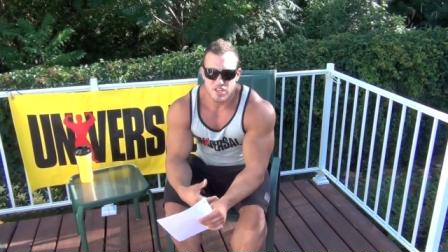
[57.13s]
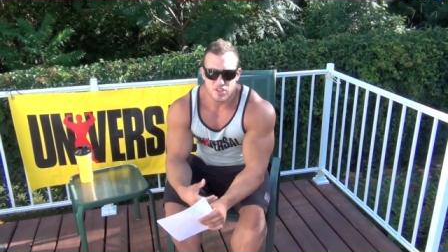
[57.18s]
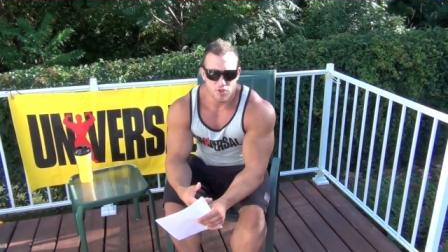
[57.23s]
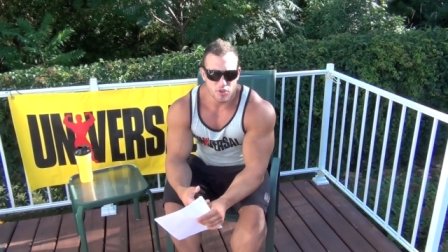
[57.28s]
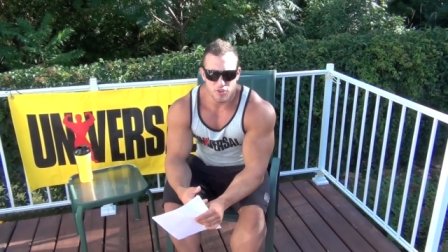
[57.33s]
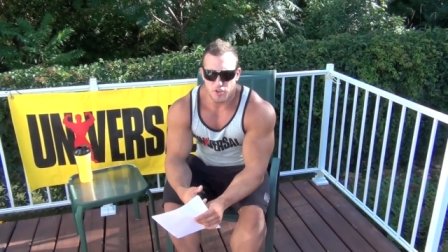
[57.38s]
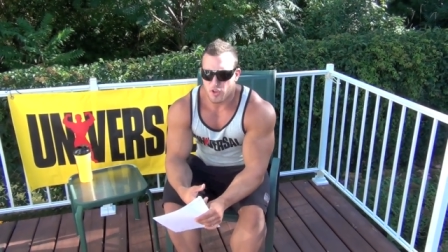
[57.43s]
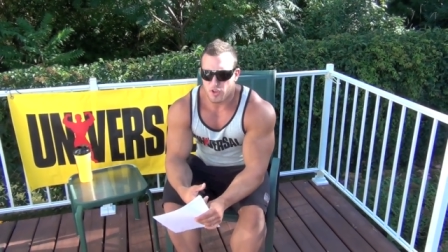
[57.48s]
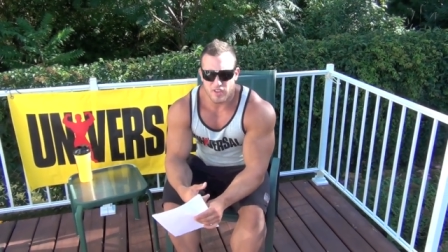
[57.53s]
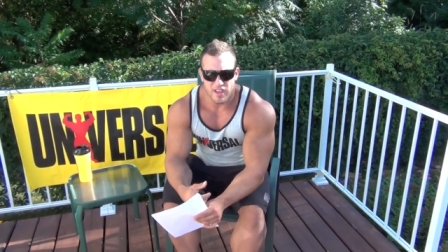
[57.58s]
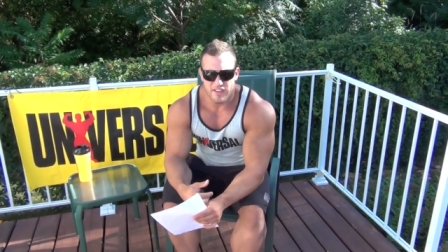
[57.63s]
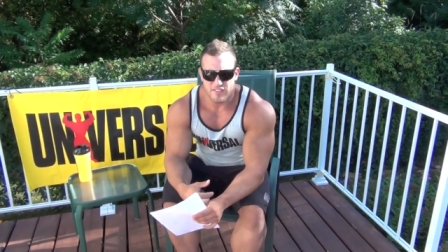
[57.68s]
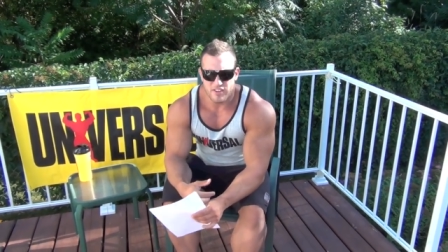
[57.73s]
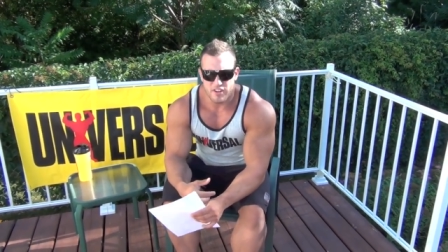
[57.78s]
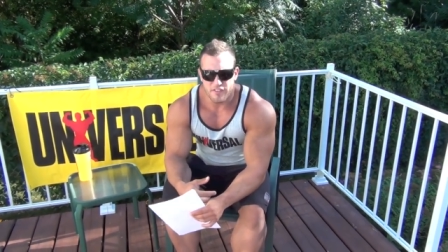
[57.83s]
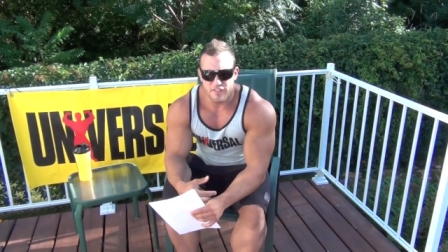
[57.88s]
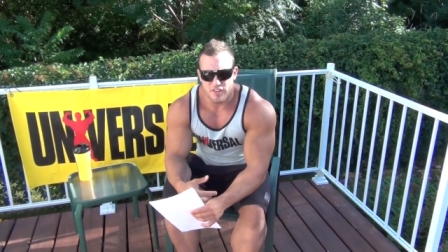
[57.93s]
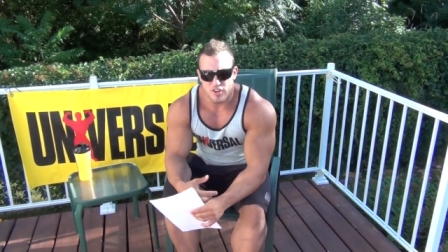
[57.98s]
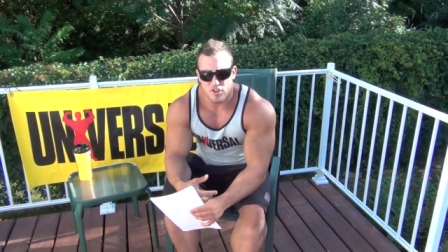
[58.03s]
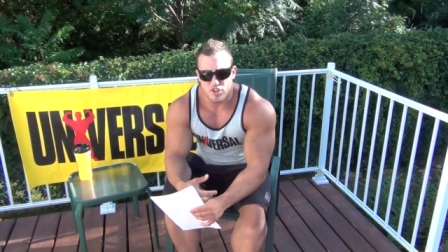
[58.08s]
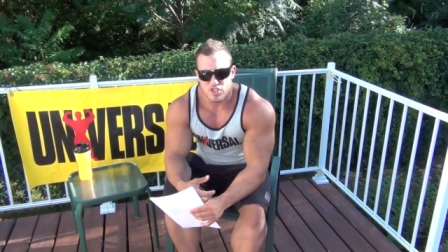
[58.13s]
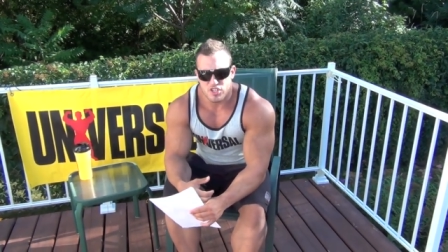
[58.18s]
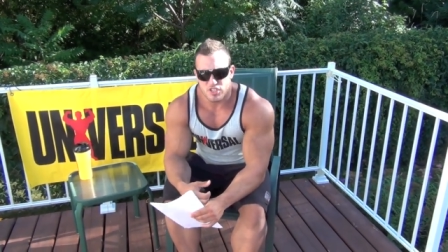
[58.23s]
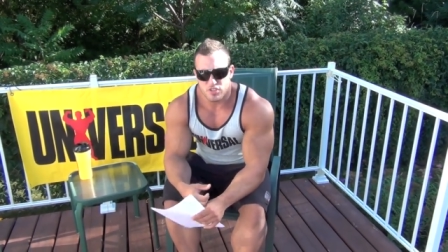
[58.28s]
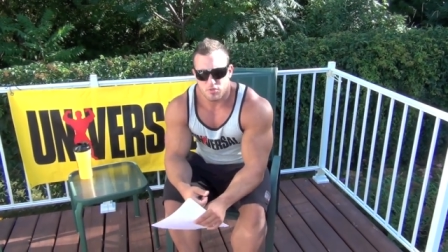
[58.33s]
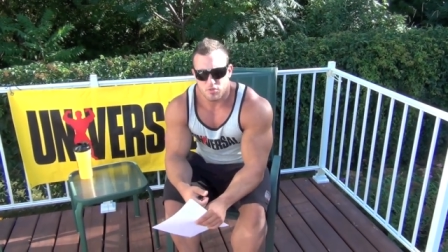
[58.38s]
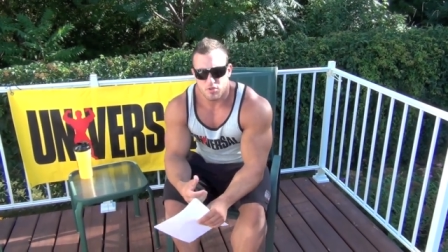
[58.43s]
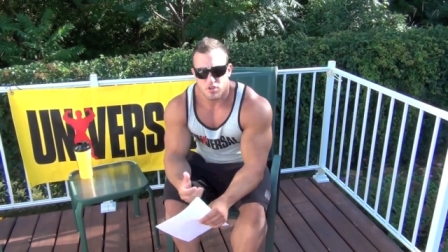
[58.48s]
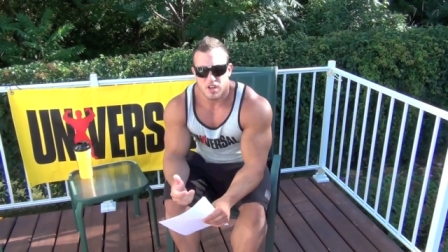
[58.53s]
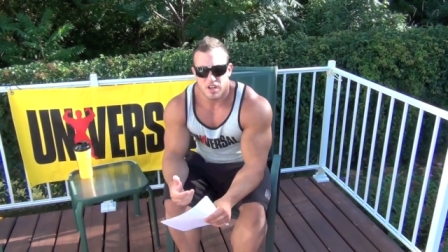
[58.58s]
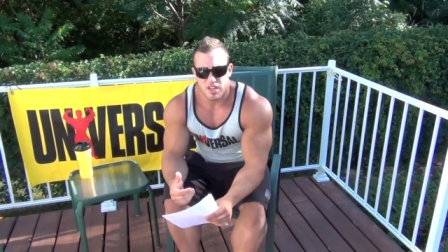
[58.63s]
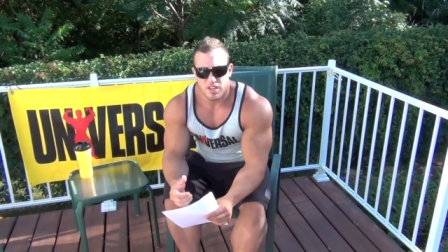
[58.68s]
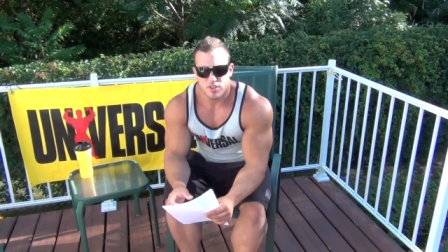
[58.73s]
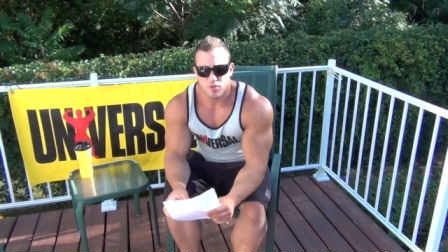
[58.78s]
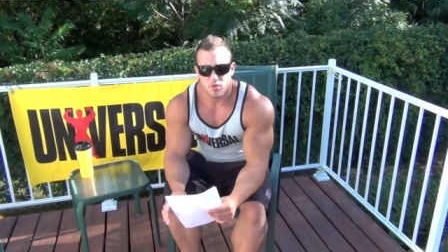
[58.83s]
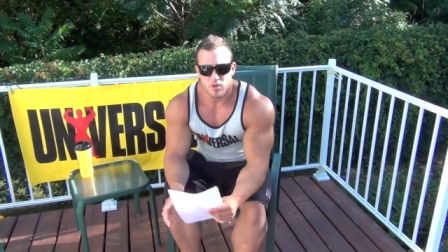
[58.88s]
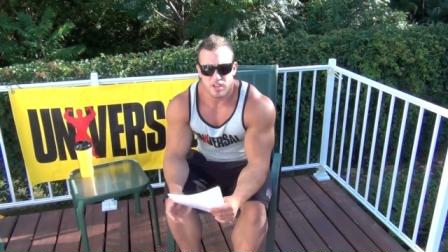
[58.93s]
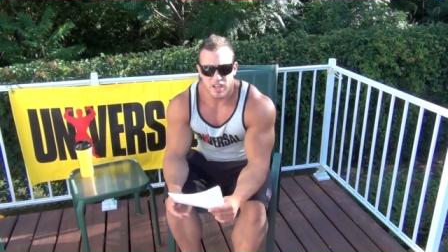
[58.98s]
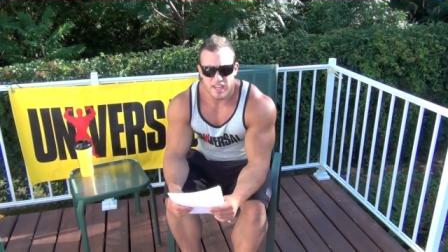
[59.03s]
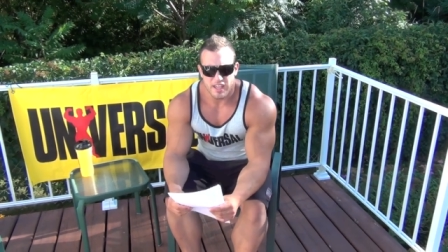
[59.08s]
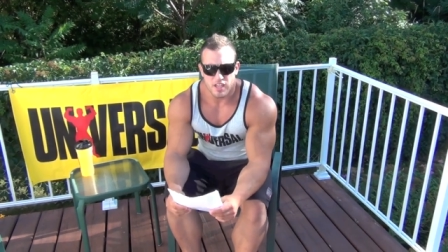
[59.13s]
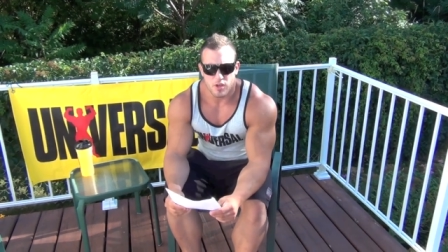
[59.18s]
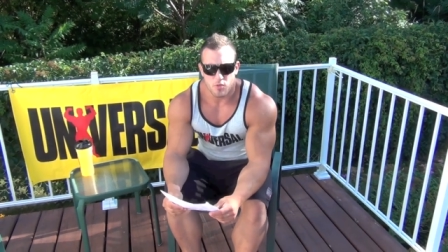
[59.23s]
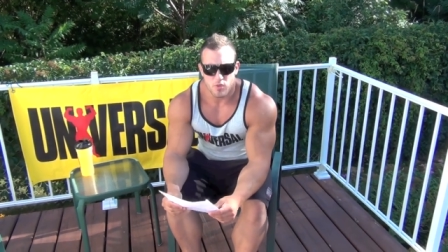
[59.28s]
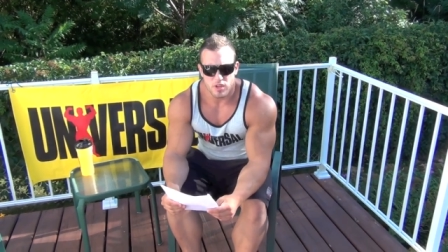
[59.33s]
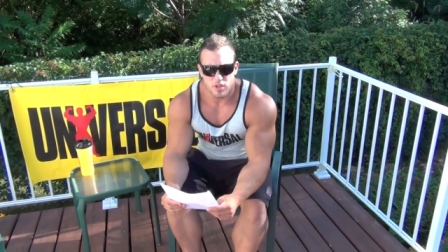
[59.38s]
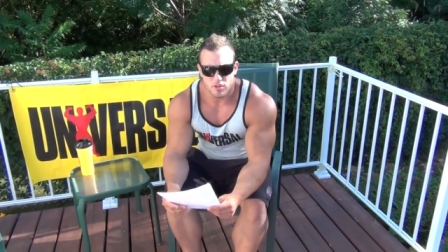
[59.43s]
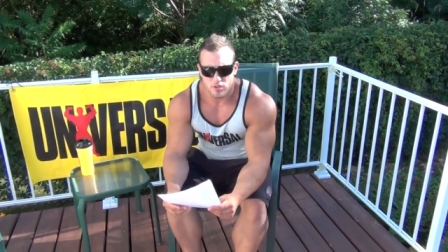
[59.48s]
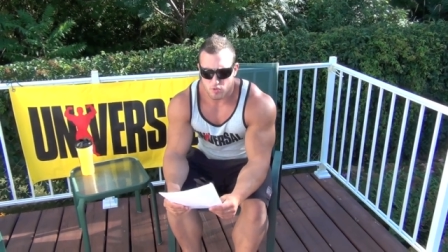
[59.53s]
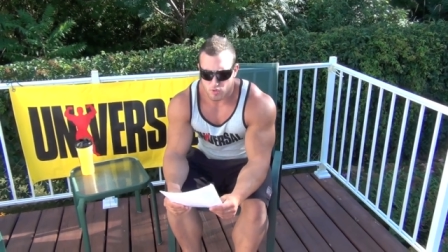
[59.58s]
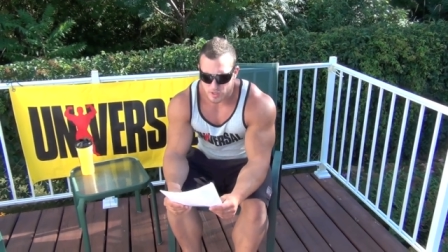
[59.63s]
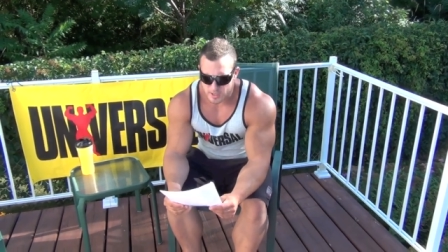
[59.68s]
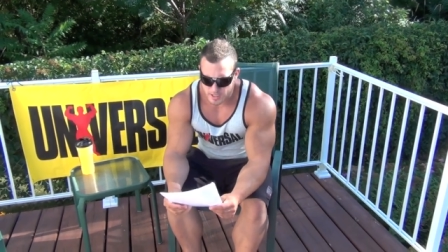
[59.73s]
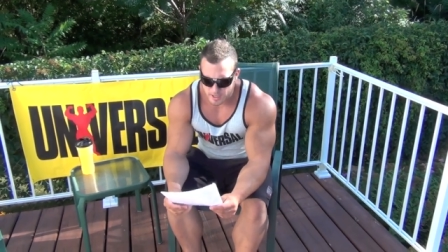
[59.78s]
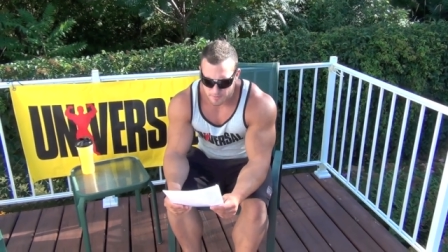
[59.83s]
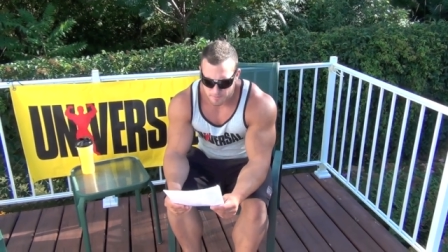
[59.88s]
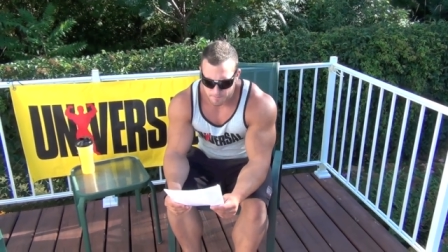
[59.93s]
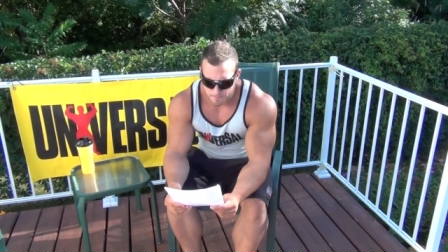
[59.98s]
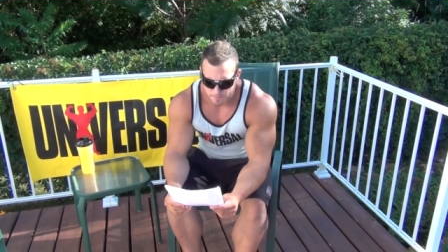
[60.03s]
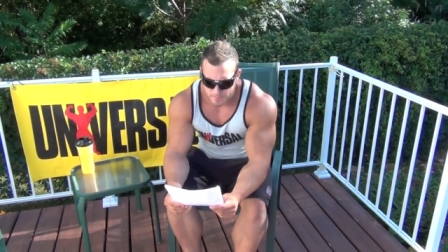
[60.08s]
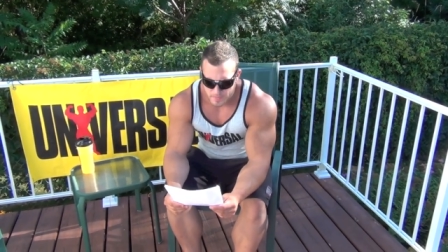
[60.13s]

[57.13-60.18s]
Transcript: you don't have enough energy to uh, do like a really good workout.